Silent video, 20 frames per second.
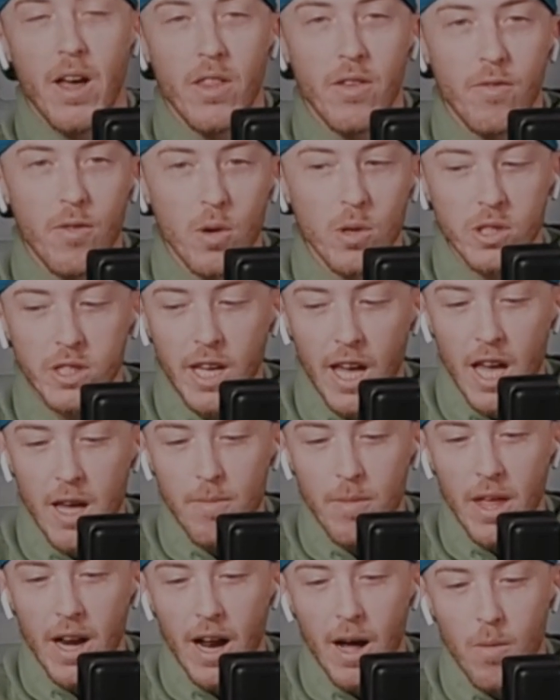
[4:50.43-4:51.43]
The first
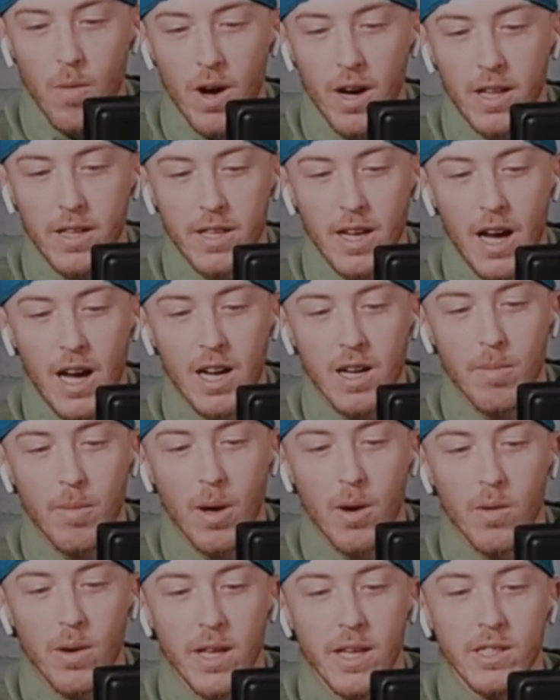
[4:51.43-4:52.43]
game that I want to talk
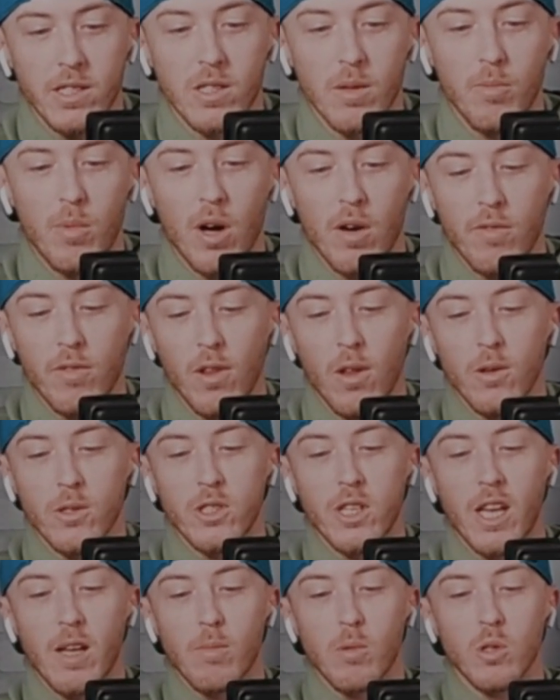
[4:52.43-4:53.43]
about is the Buffalo
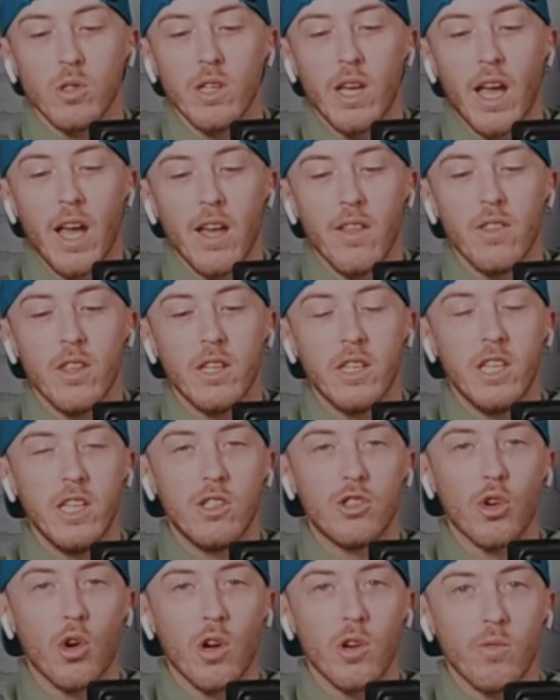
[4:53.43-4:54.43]
Sabres and the
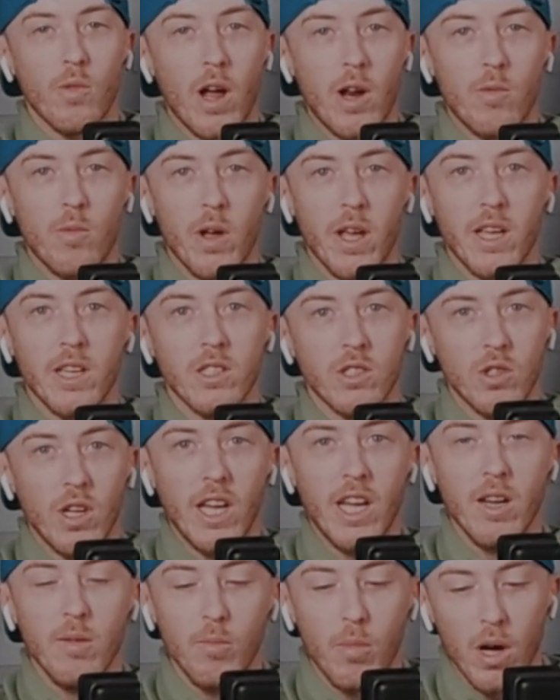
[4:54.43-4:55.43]
Detroit Red Wings
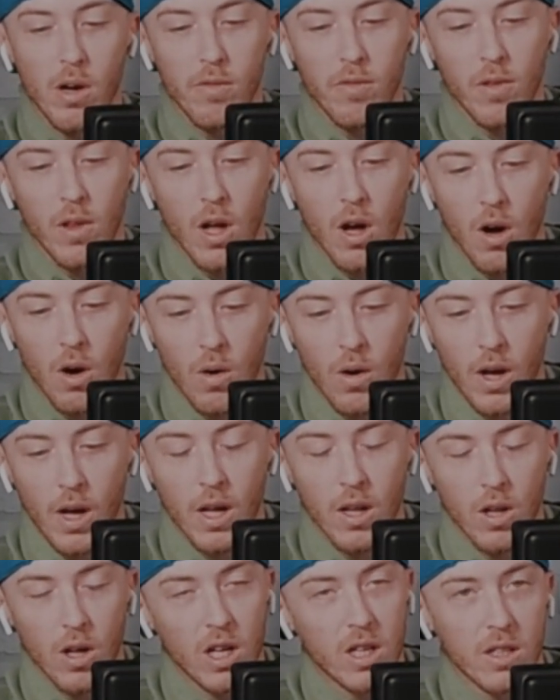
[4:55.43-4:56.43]
in Buffalo.
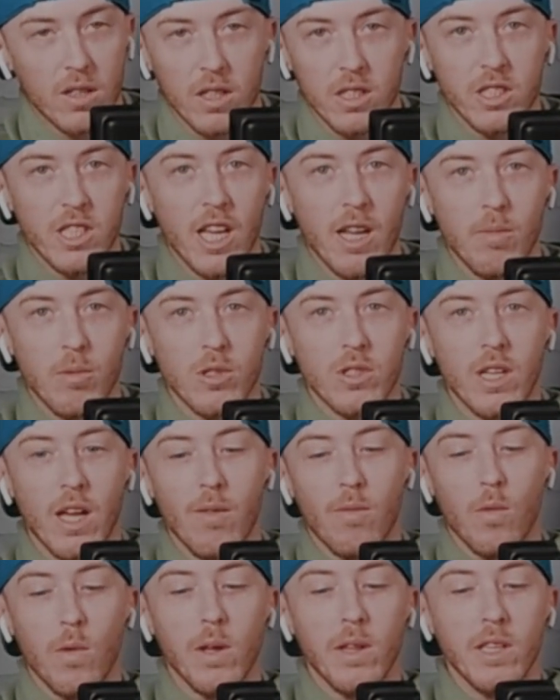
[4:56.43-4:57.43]
Look, the Sabres
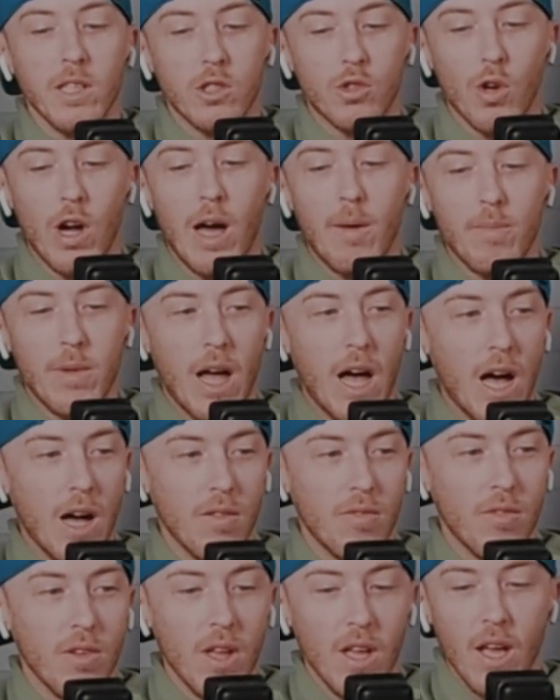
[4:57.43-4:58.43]
have really dropped
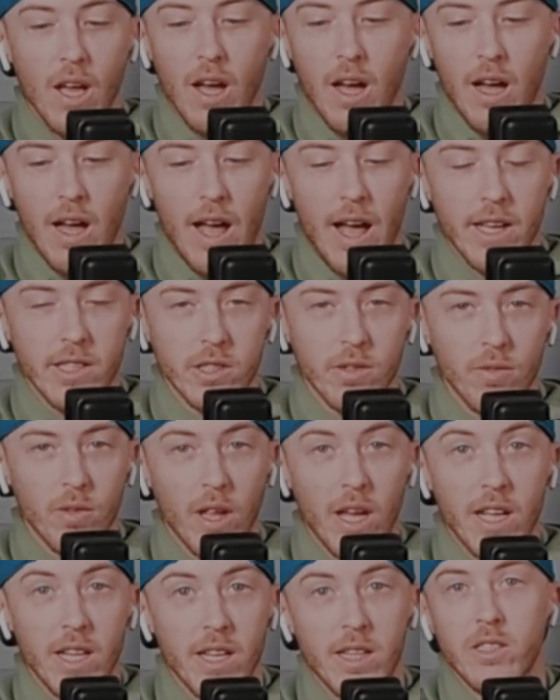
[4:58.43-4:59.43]
off as of
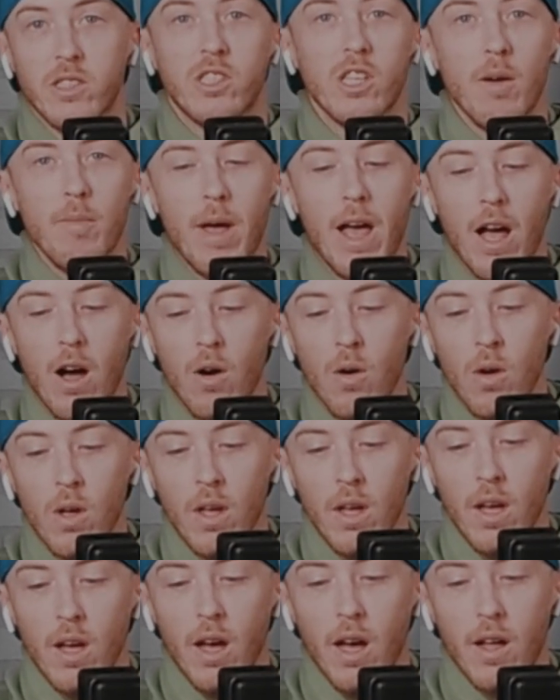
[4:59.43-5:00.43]
late, and somehow
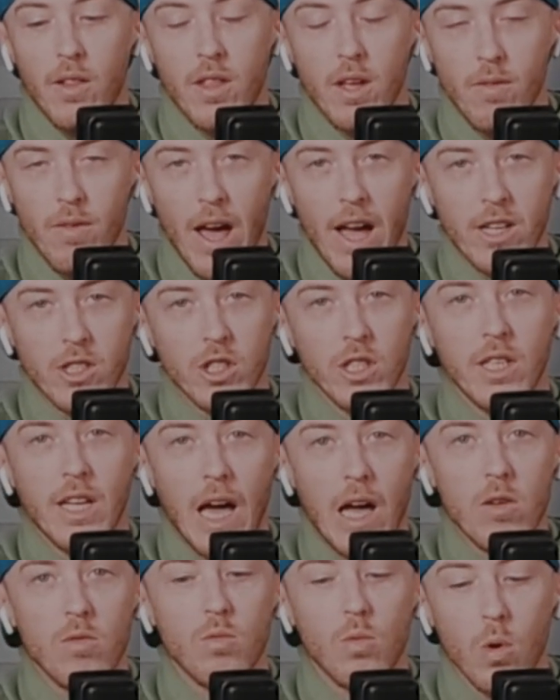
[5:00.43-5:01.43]
they've actually
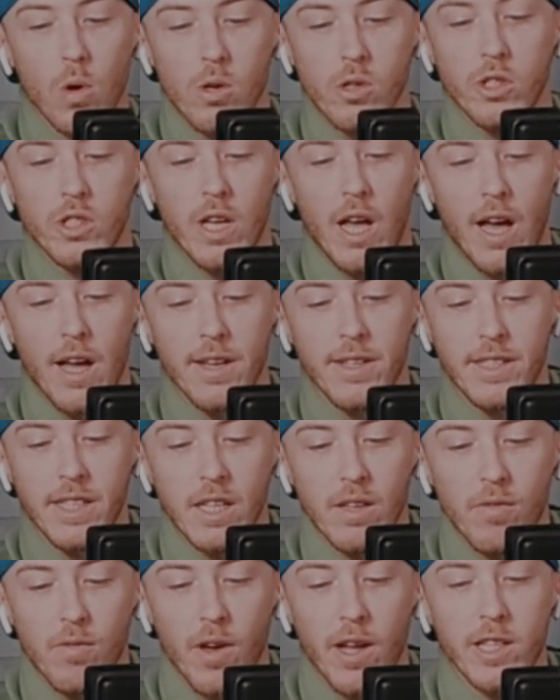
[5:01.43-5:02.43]
gotten worse on
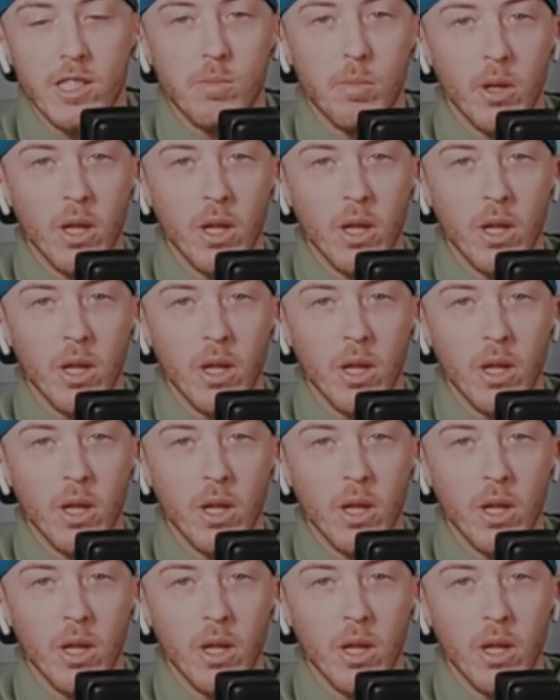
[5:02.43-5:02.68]
defense.